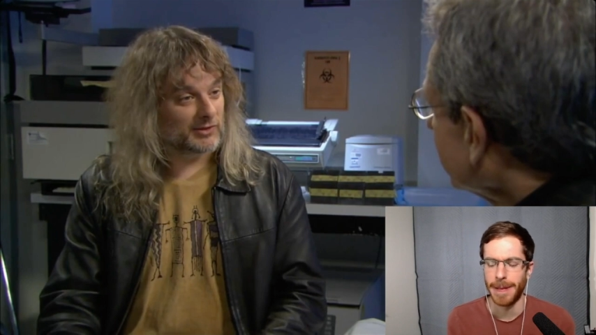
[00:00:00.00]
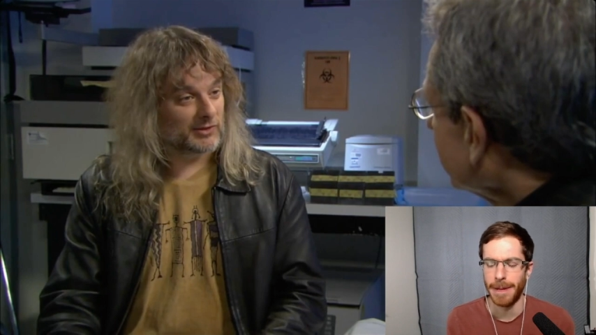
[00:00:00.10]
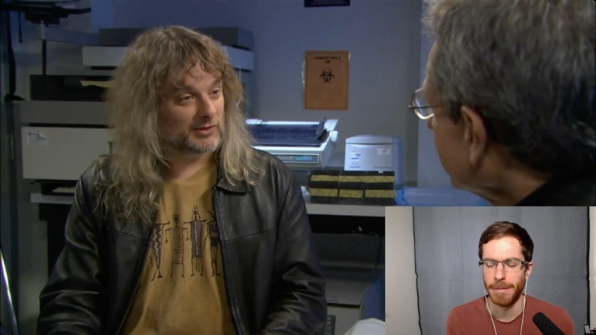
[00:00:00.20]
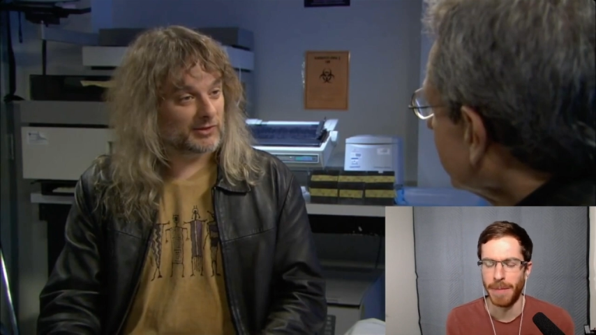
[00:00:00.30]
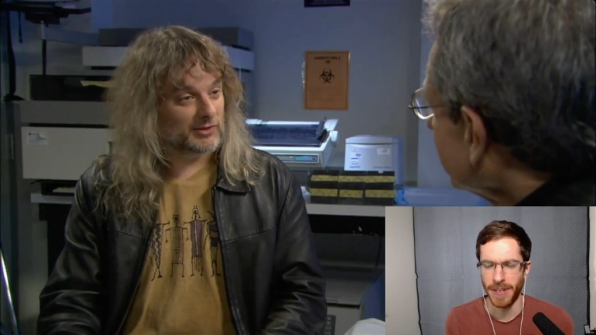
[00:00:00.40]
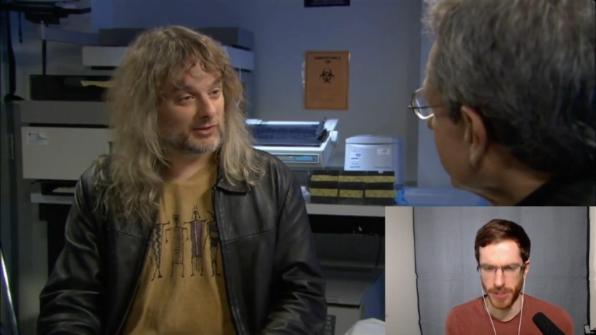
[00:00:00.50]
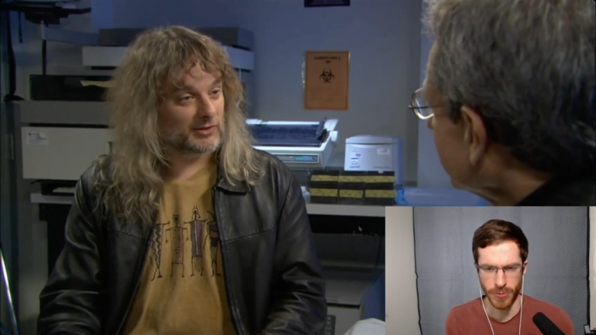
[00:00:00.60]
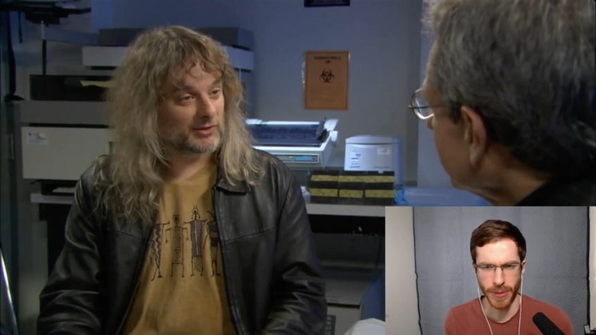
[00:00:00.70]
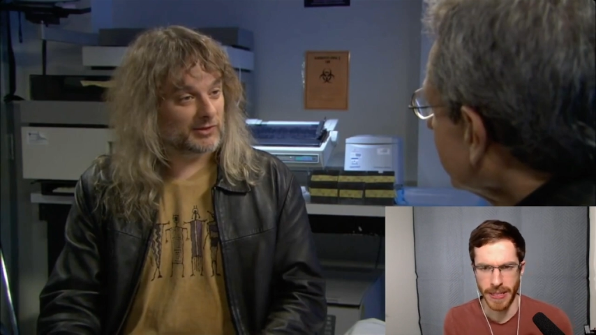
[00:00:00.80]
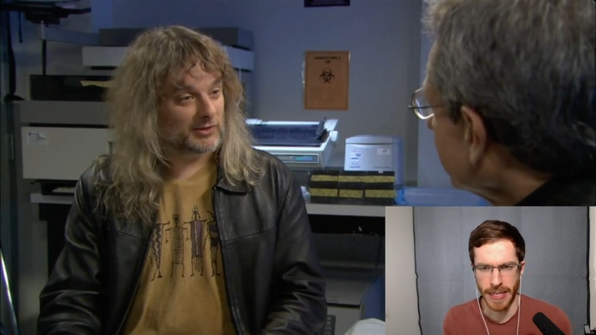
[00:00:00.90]
Speaker 1: But it's a
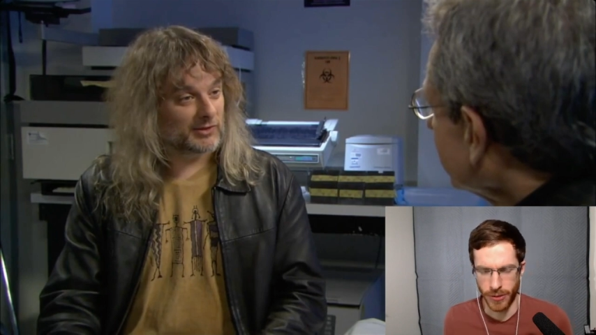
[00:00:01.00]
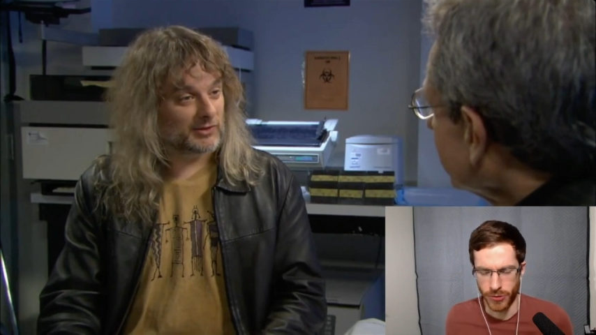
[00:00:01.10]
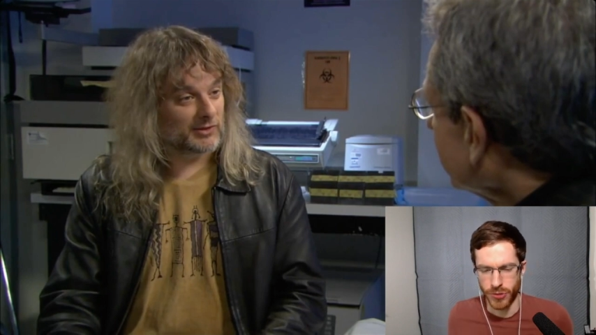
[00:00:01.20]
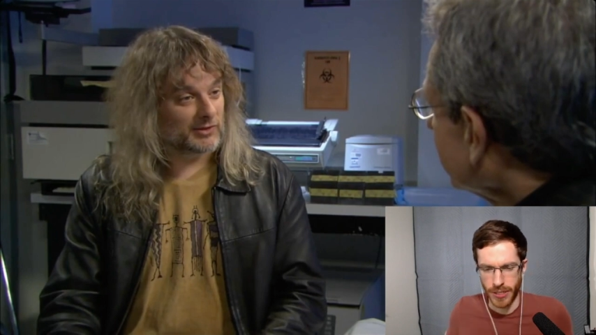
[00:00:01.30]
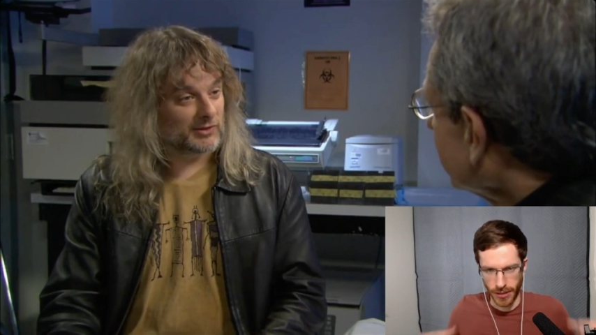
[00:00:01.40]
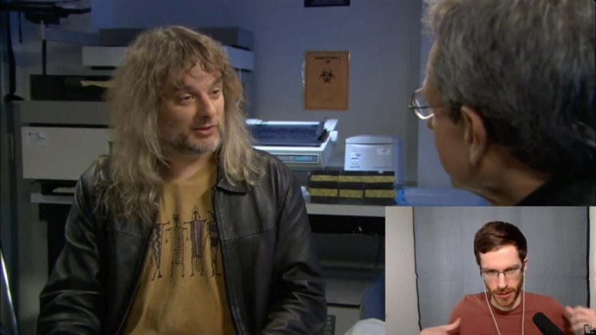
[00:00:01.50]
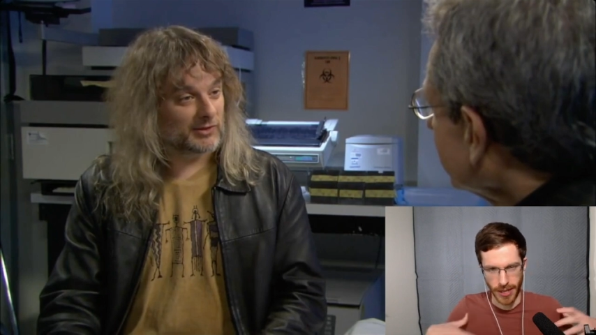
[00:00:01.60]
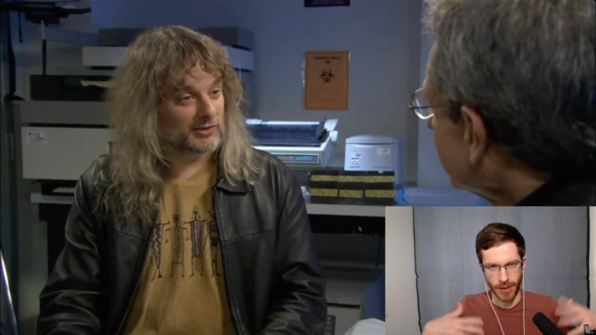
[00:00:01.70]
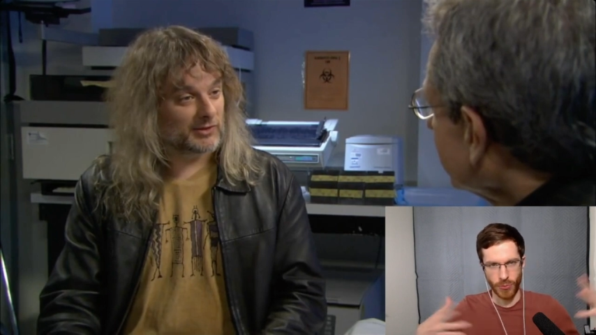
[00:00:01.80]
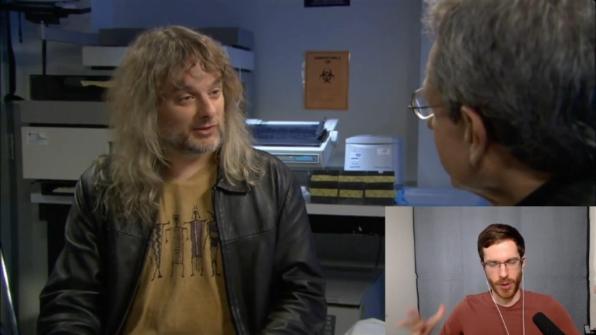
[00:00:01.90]
really interesting kind
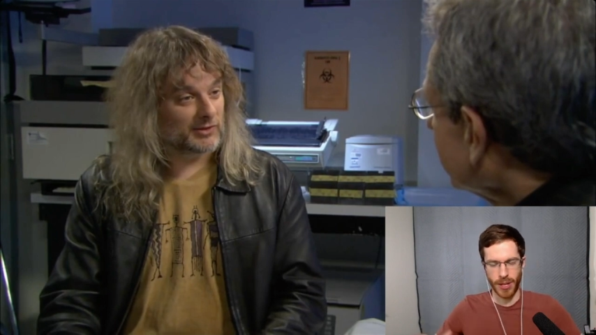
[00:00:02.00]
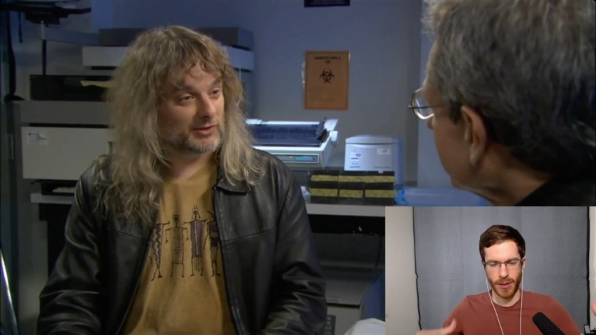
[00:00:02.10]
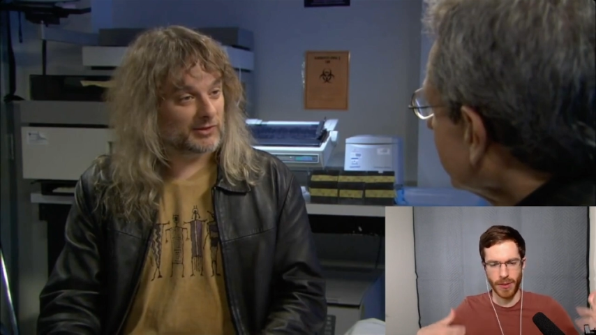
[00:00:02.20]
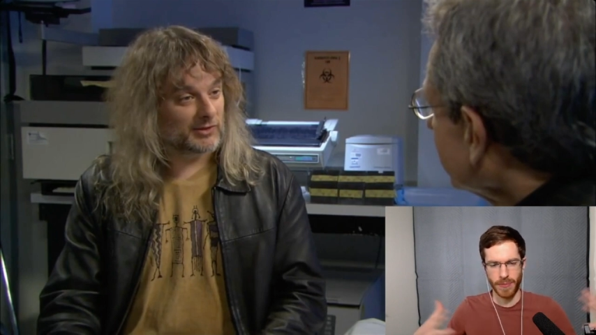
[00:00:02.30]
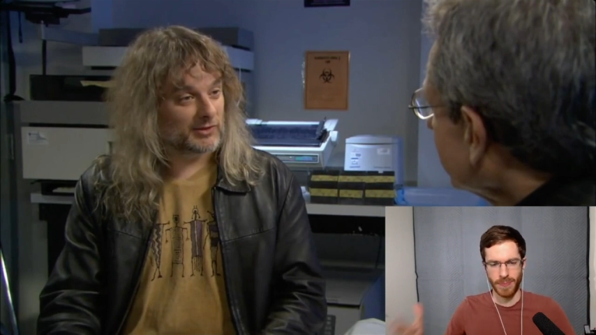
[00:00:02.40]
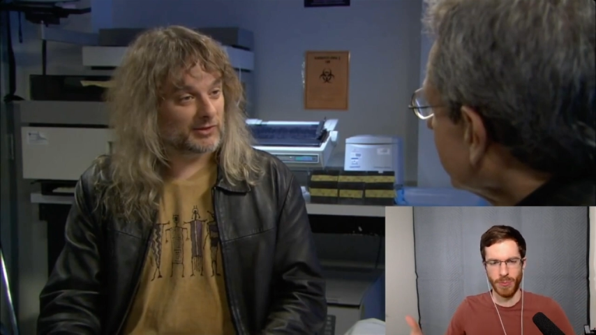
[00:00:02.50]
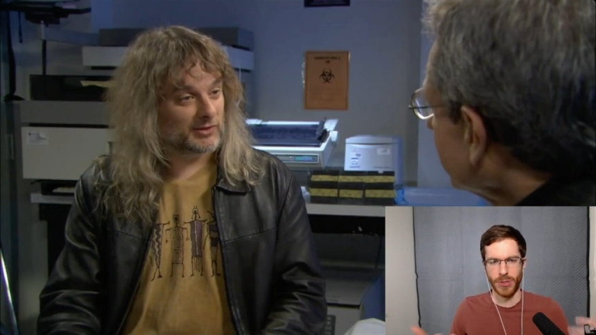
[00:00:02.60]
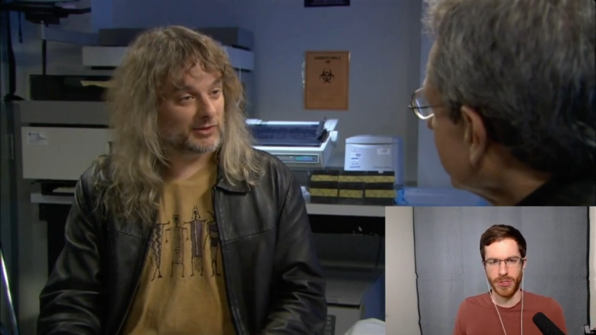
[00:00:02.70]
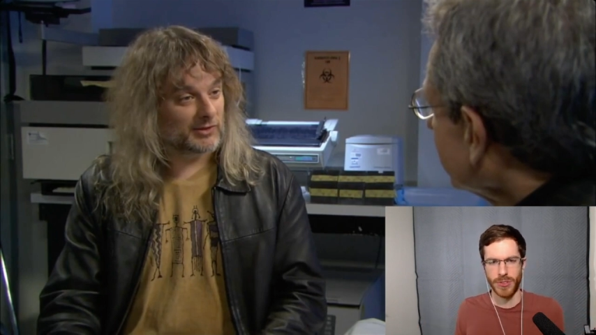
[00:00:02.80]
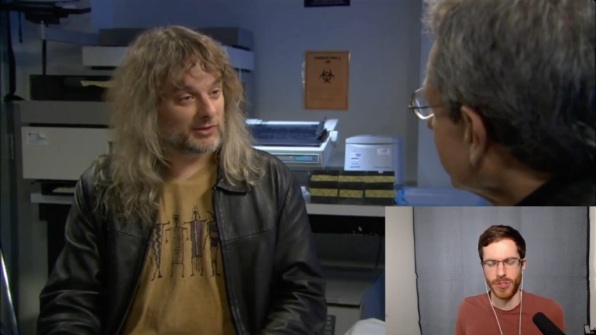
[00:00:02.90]
of way to
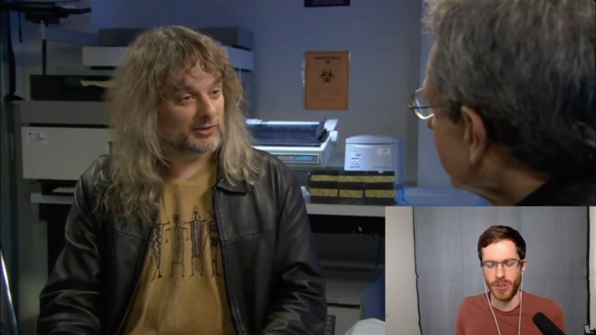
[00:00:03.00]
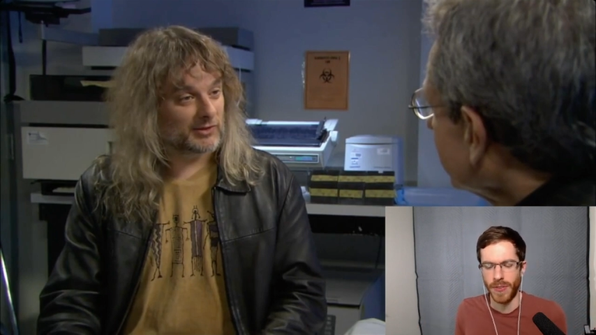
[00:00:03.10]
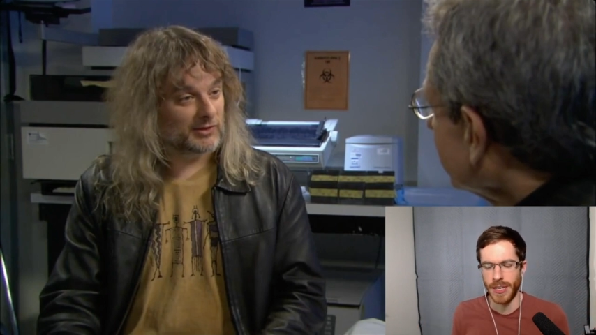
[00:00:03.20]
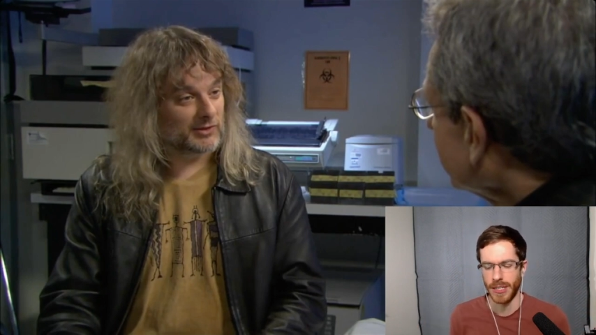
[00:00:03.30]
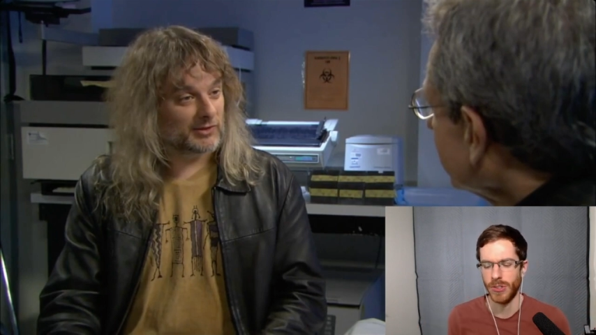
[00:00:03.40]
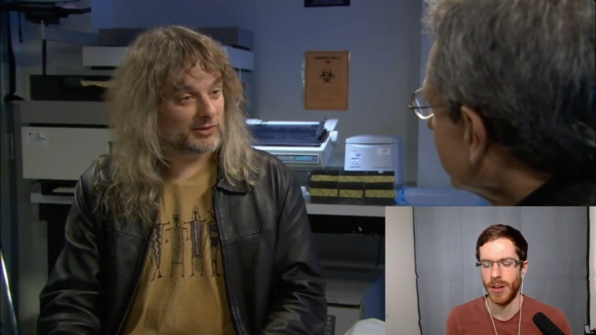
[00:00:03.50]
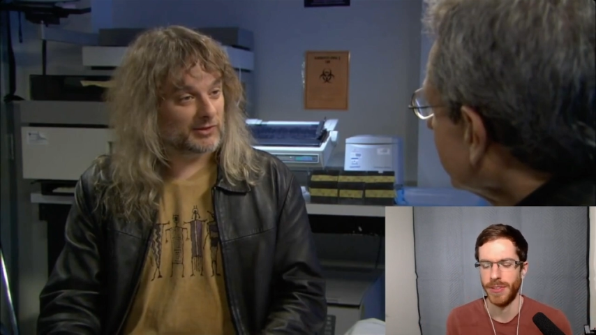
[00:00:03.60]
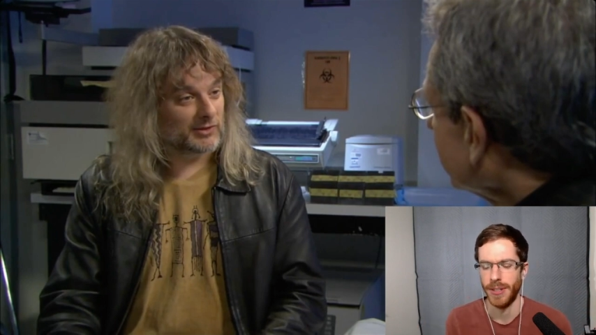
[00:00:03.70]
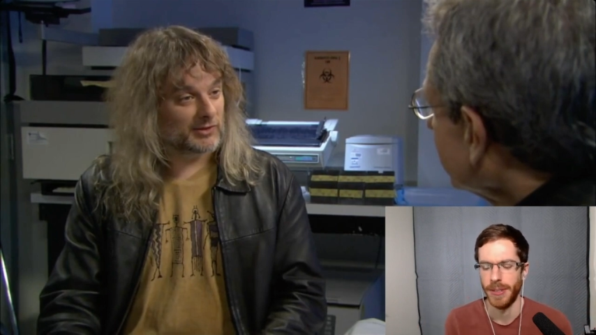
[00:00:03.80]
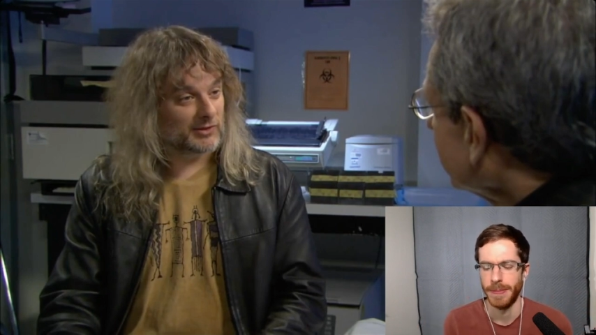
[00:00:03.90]
start things off
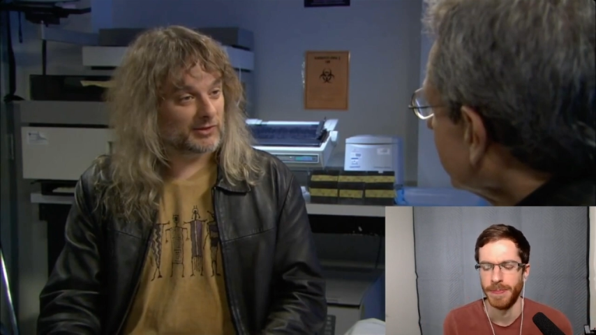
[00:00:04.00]
here.